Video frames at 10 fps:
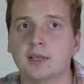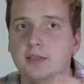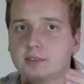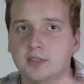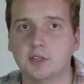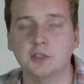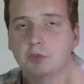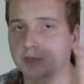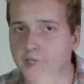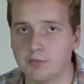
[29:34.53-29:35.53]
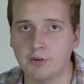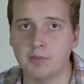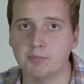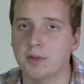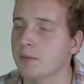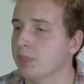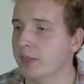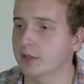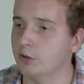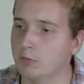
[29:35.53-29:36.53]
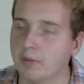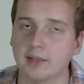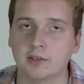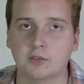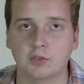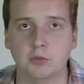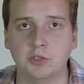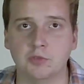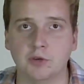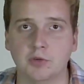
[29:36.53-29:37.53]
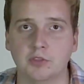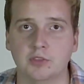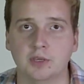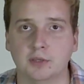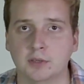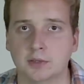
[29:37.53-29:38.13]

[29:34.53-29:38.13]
is telling you to give up and go back to what you've always done,